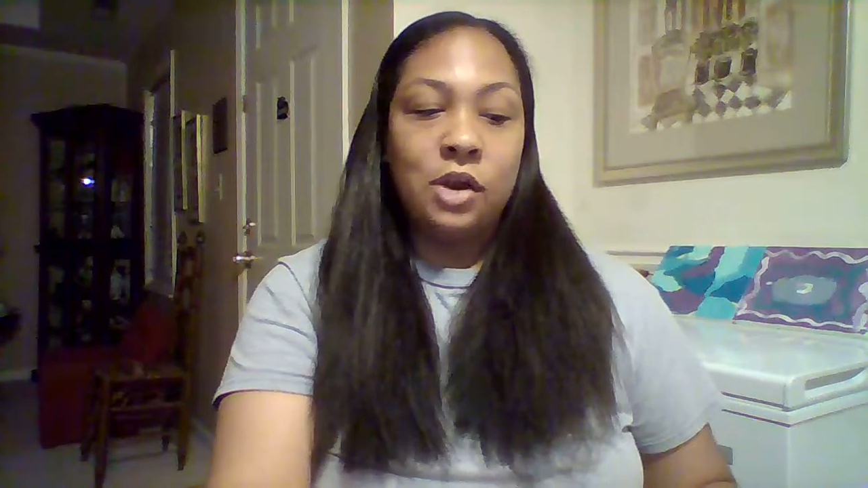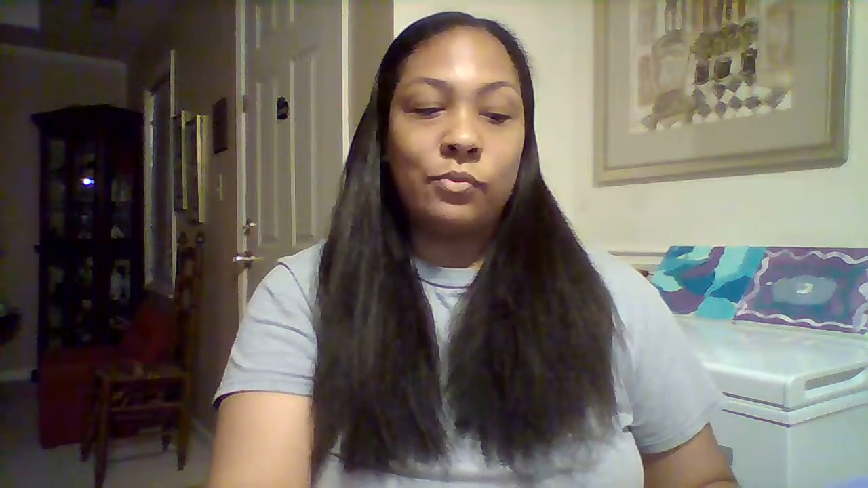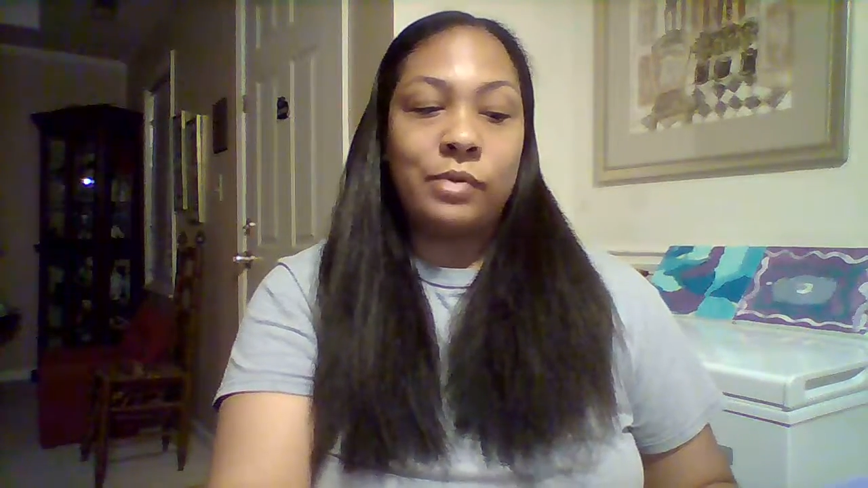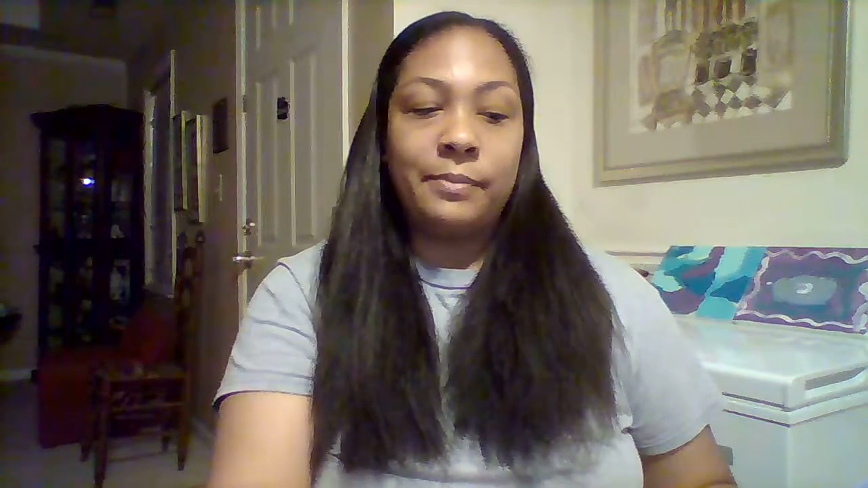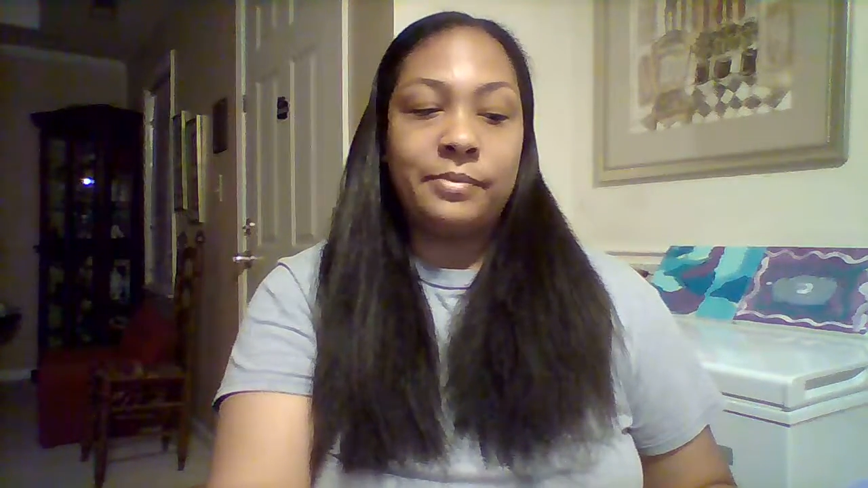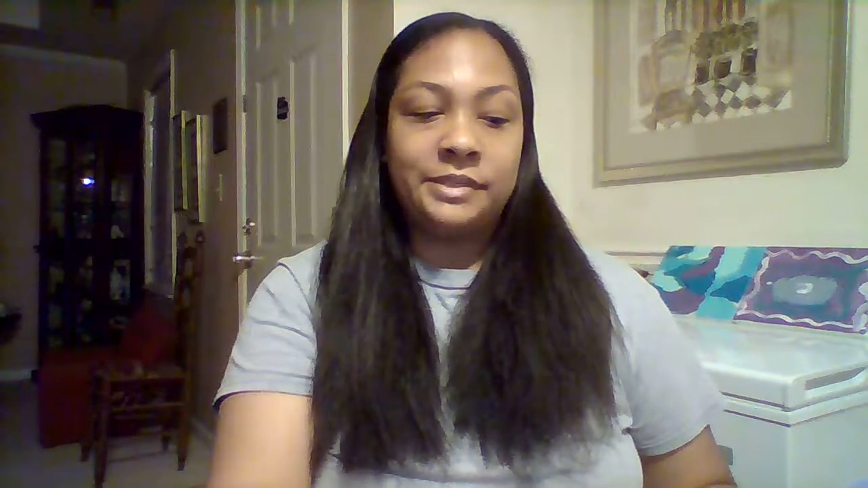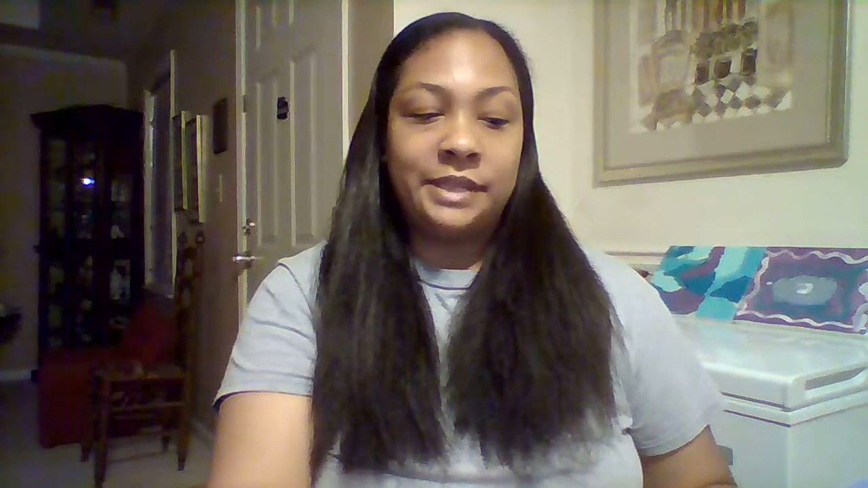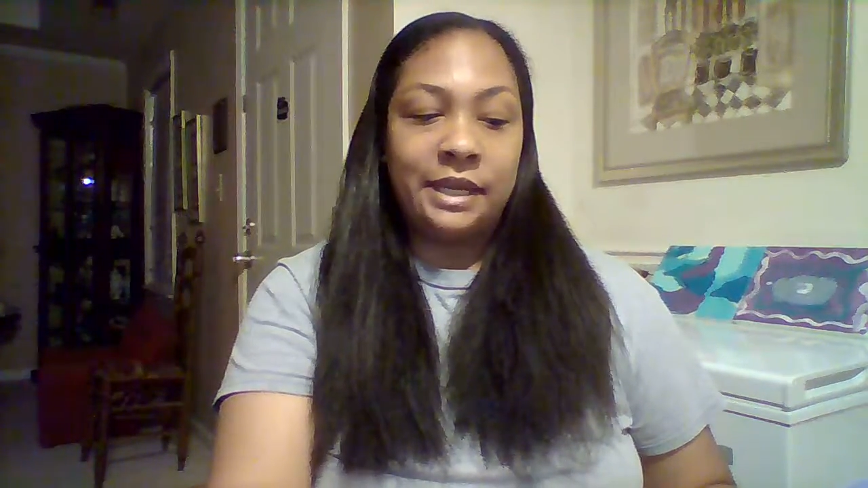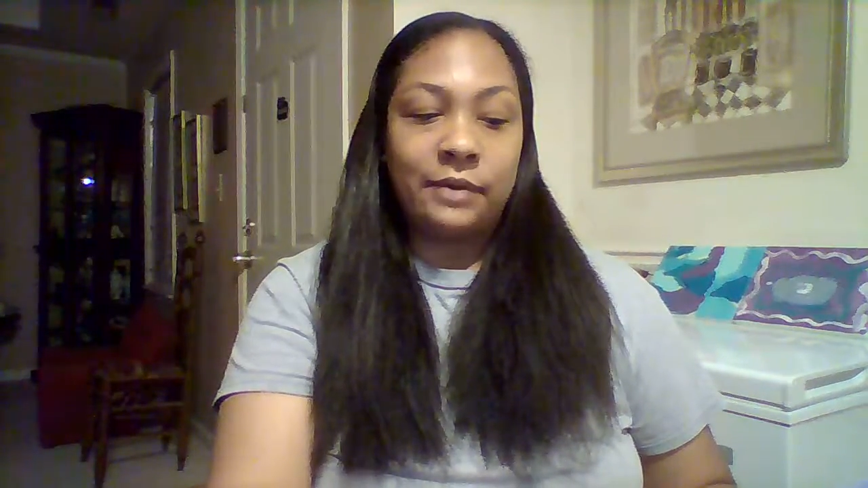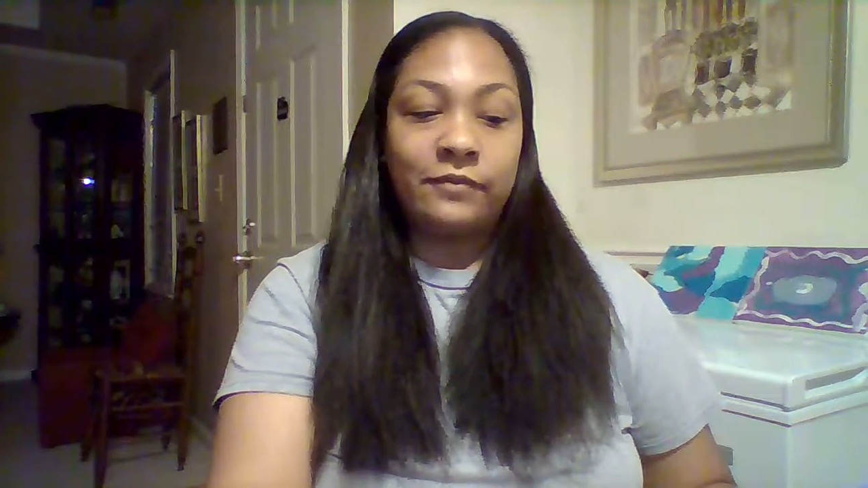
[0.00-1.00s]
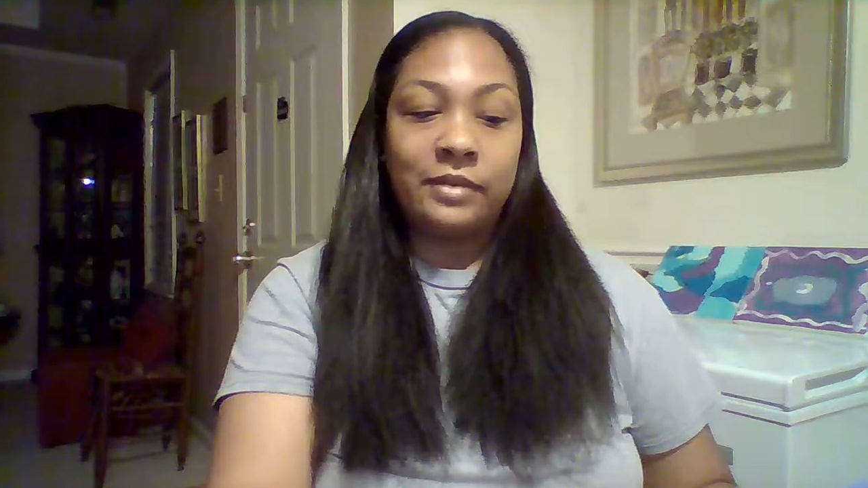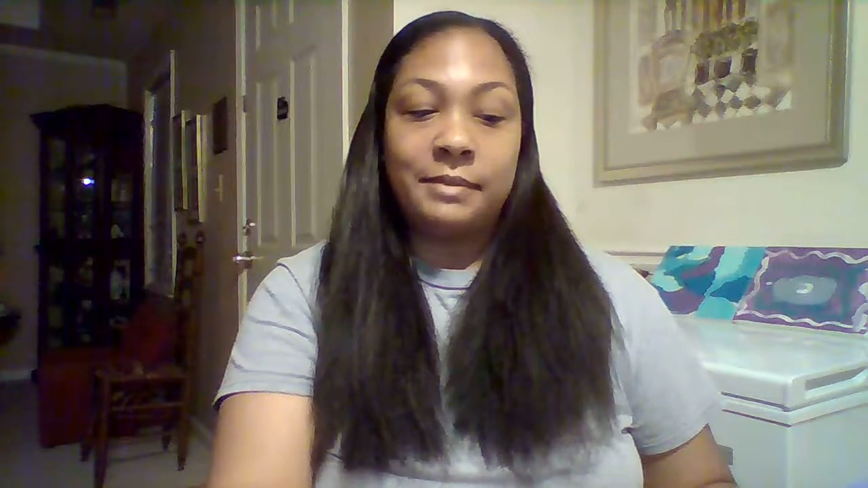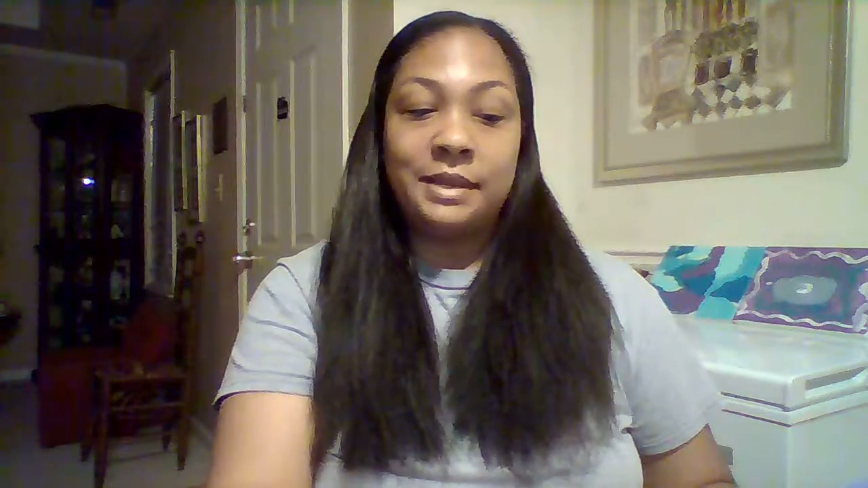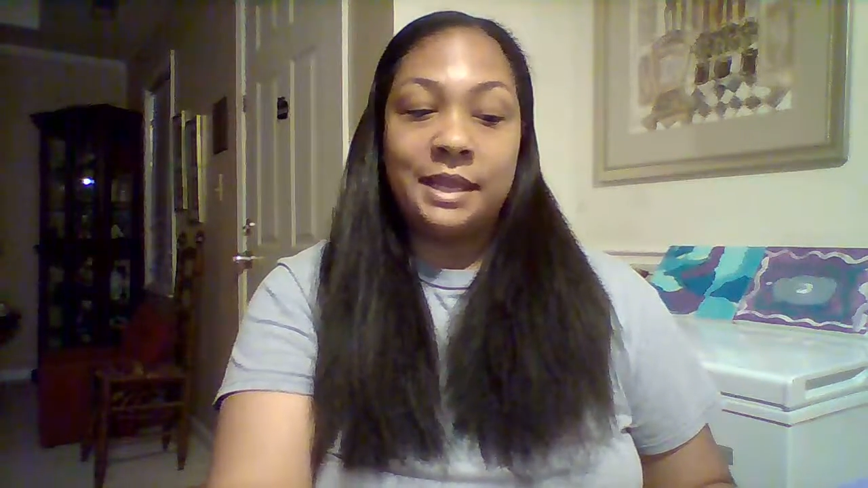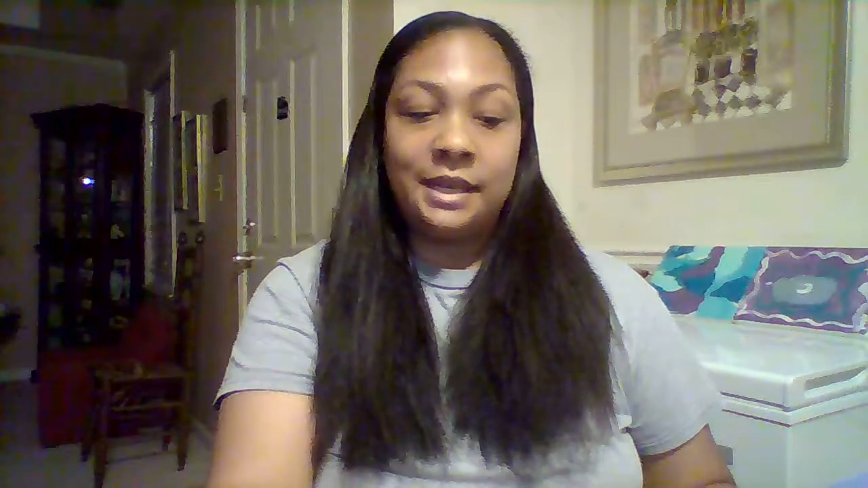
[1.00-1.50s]
representing
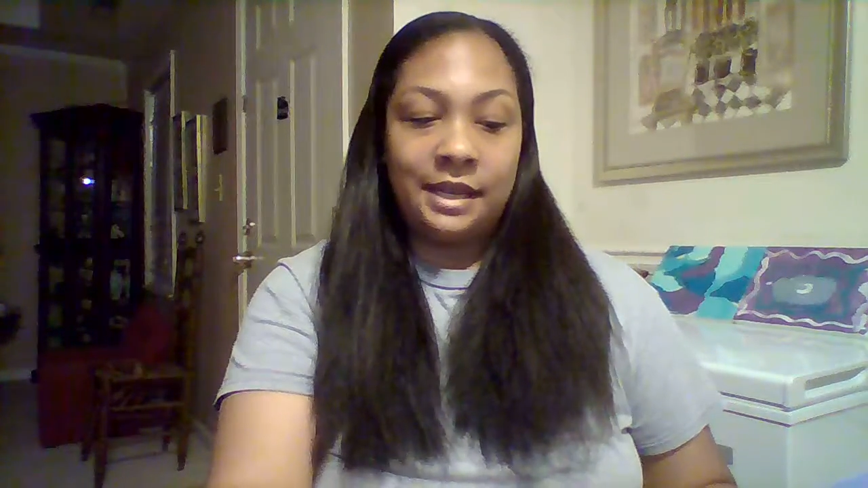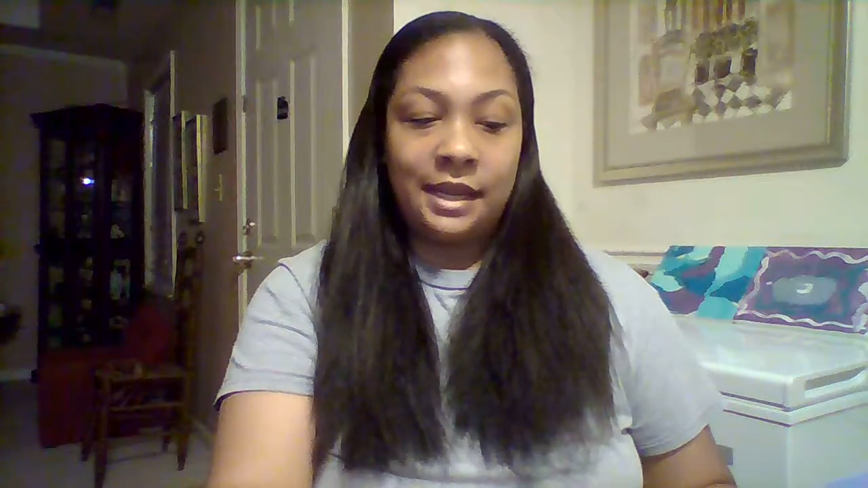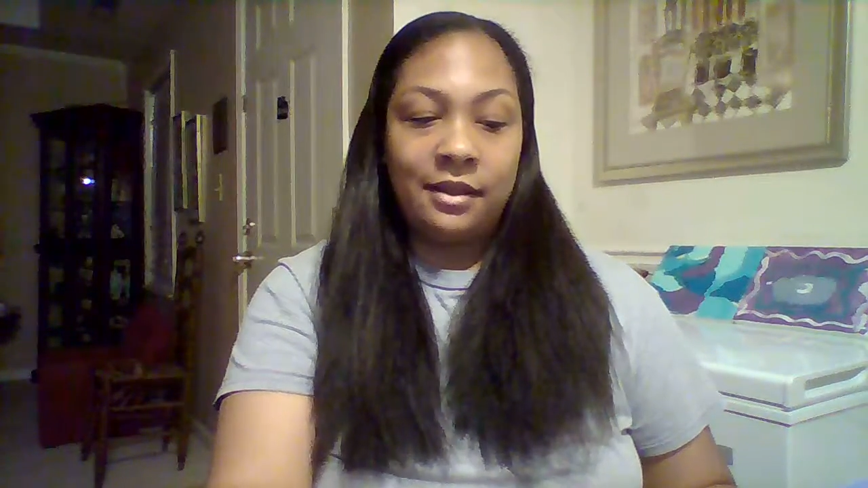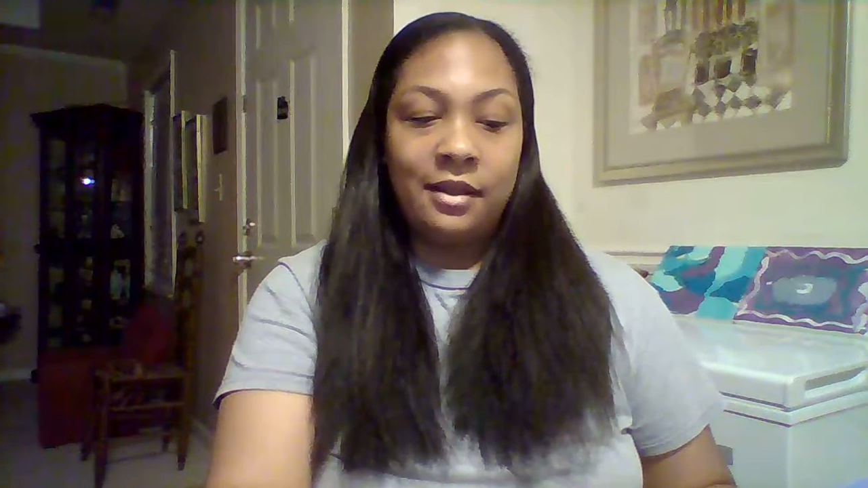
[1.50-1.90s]
femininity.